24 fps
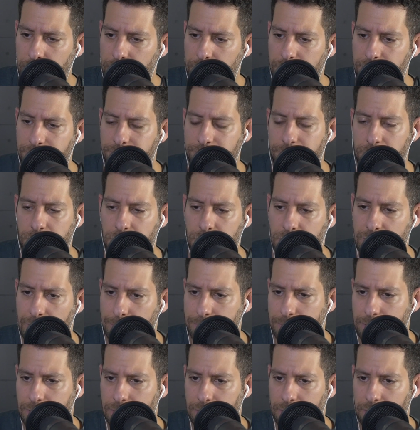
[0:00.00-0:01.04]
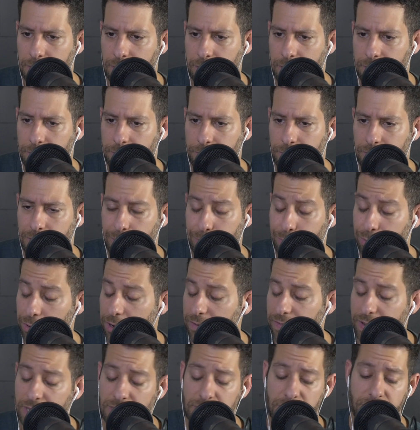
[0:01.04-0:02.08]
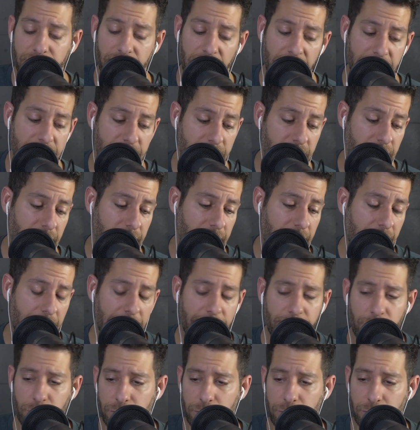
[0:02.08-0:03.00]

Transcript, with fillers: in the footsteps of the previous advice that I gave,